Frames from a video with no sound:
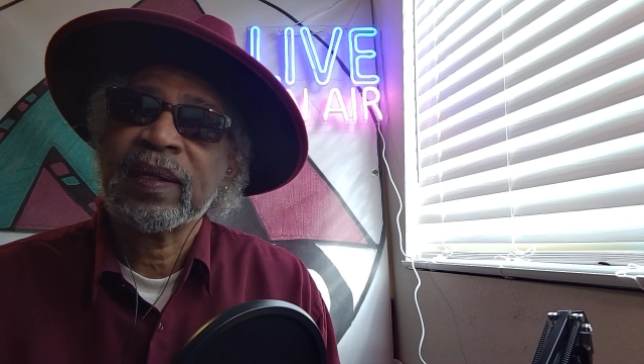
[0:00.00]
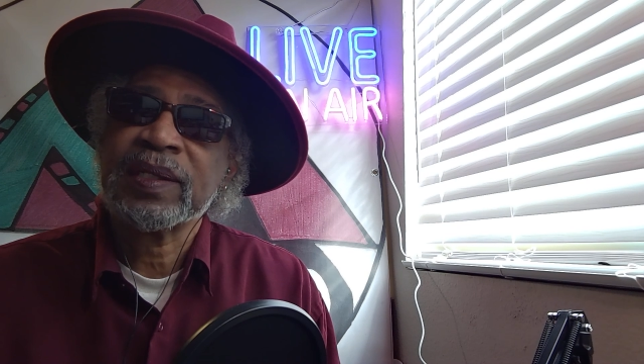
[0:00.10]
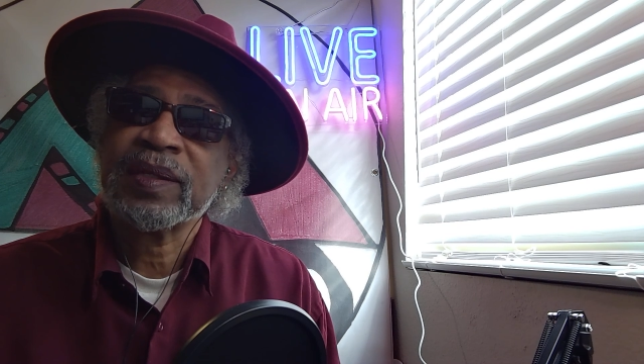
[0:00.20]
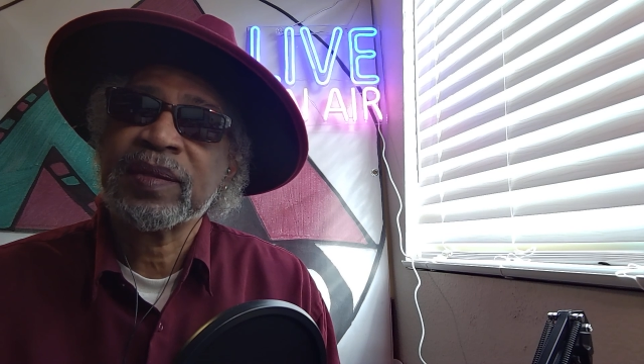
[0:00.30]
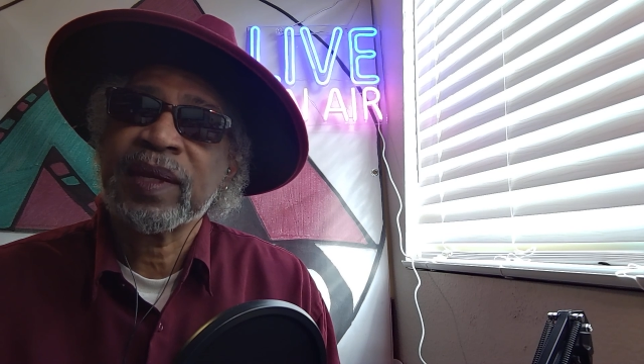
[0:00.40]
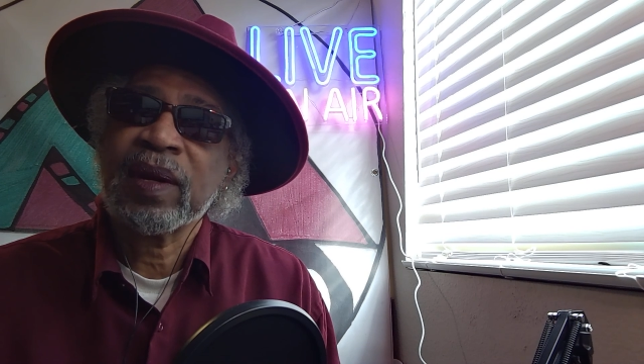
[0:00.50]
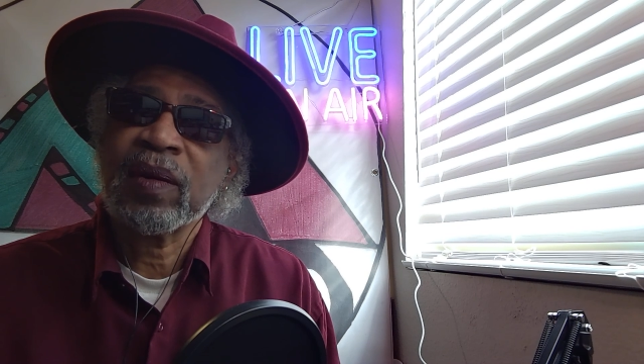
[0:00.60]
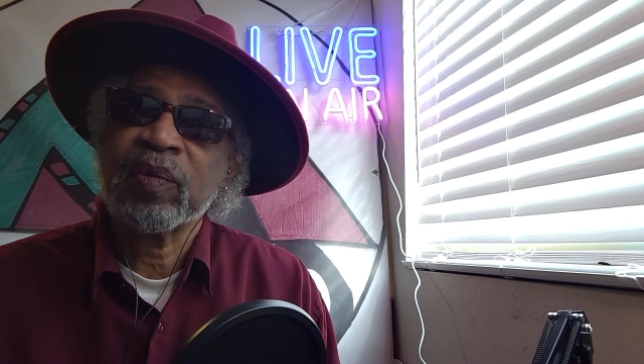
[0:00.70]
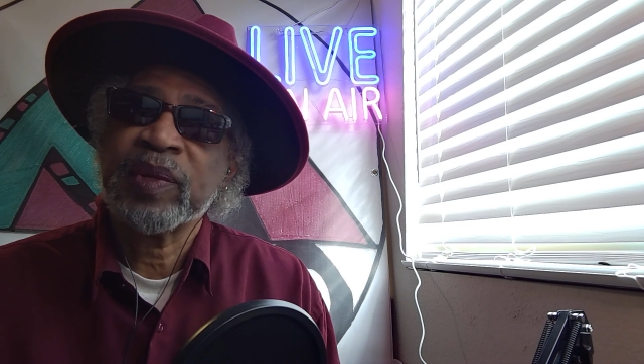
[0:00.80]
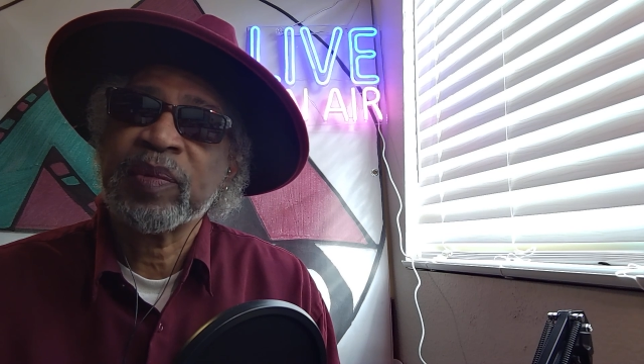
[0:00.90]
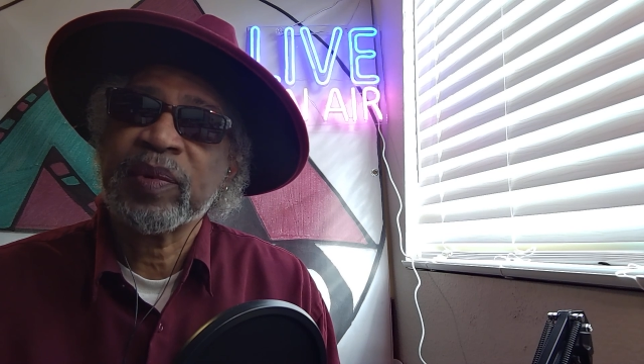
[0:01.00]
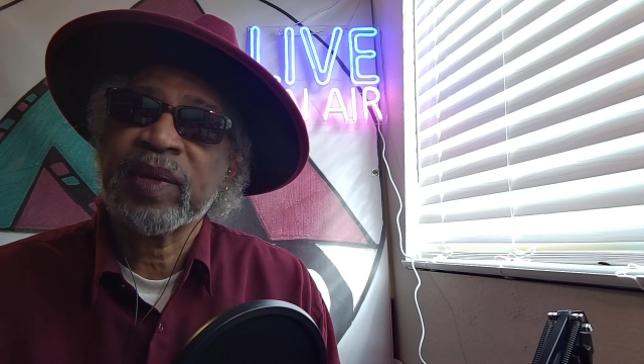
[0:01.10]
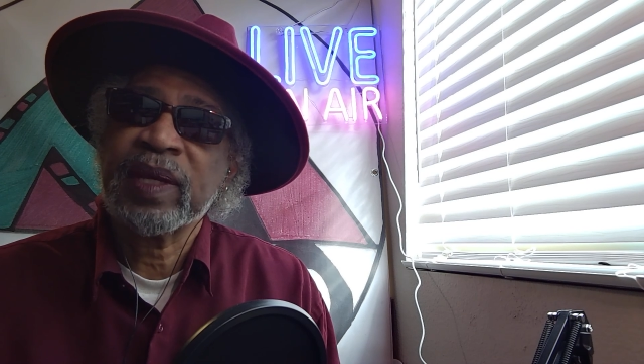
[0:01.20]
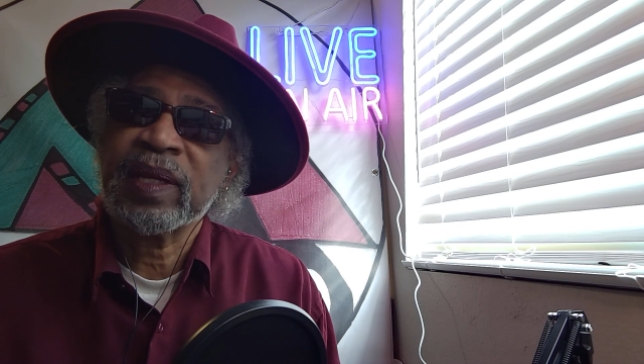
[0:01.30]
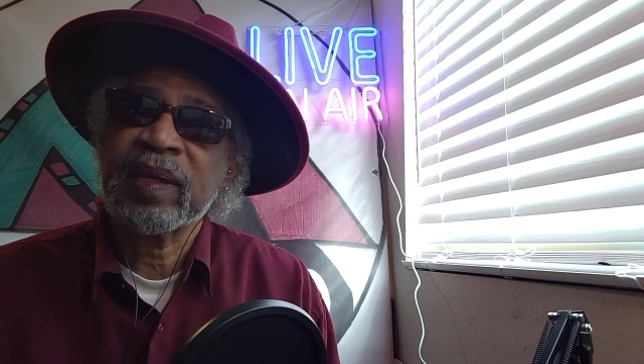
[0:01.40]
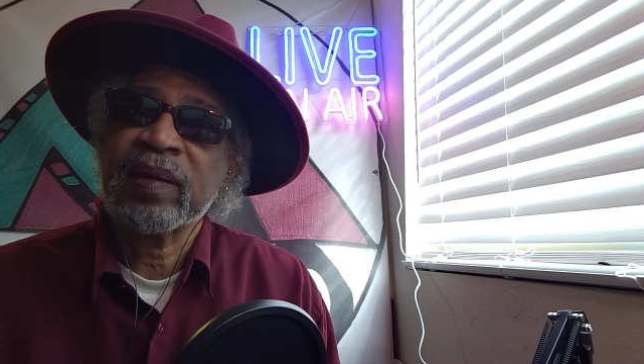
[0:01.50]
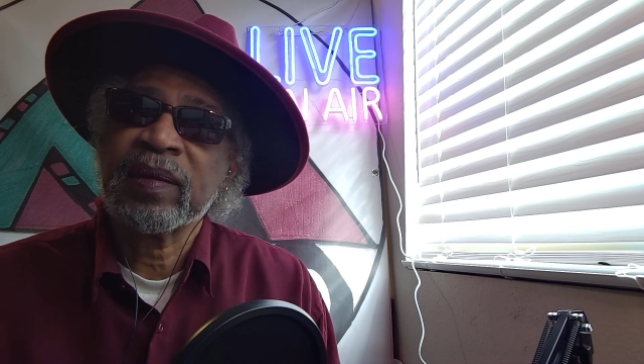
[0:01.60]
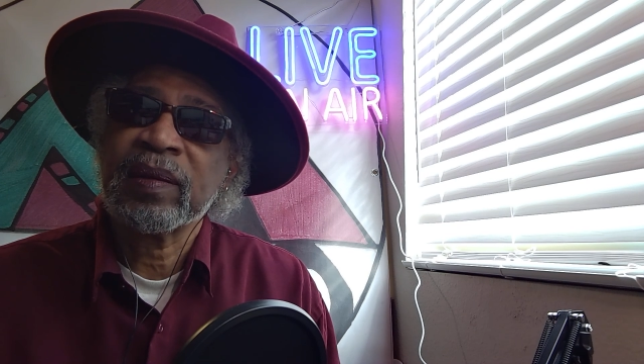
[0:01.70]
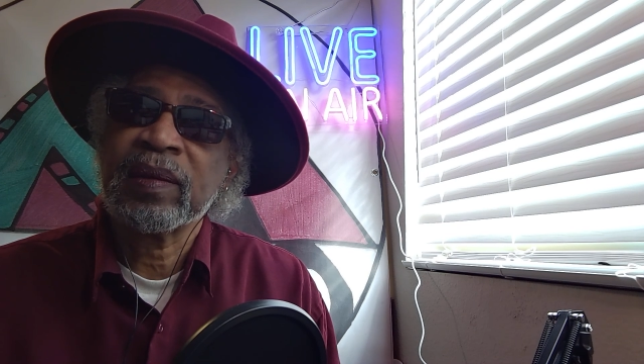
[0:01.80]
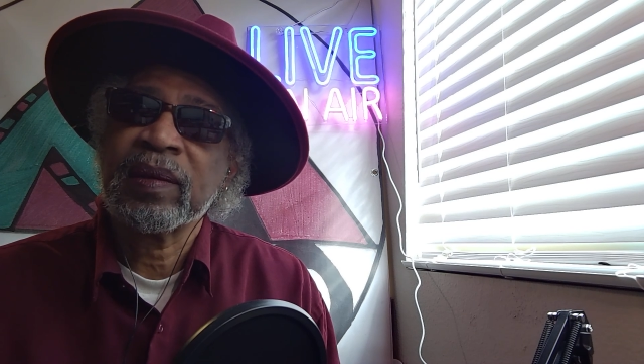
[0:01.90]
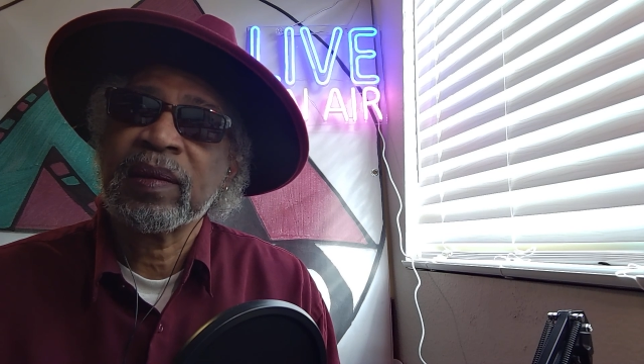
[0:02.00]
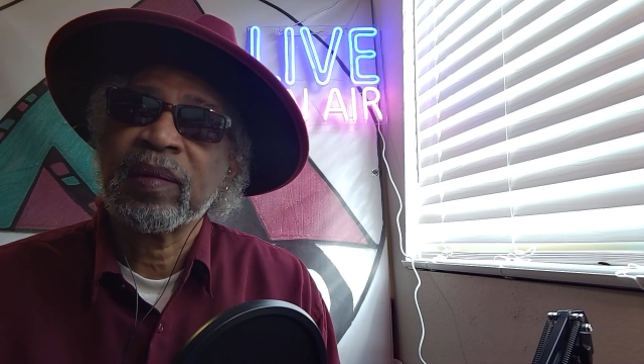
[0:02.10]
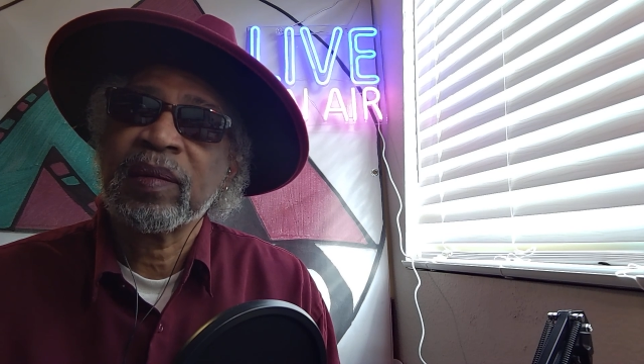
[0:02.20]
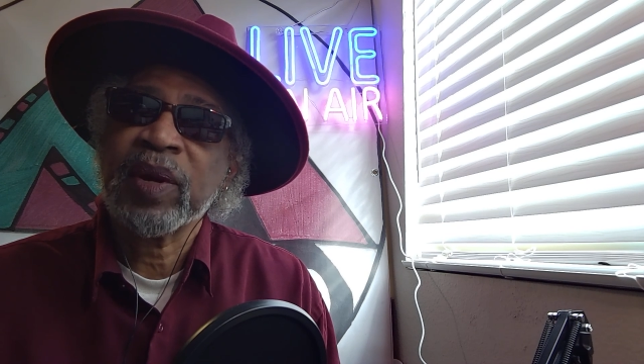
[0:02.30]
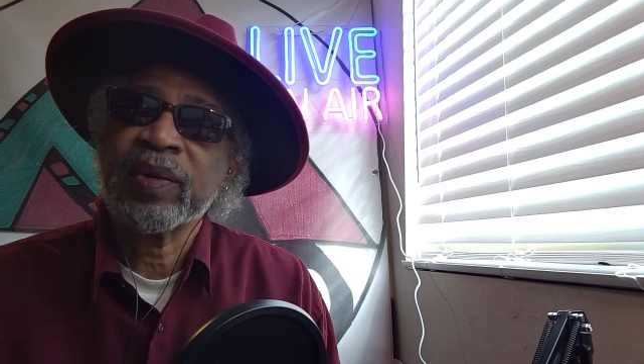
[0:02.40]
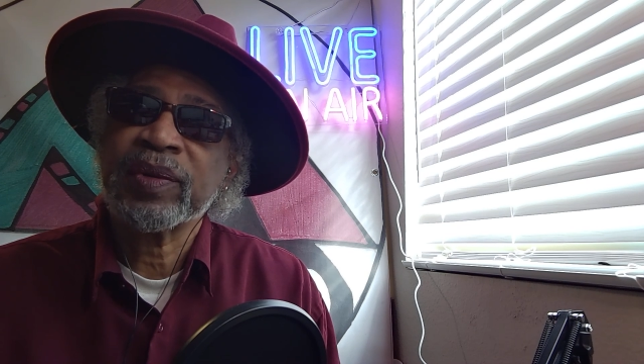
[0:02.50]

to their own people getting murdered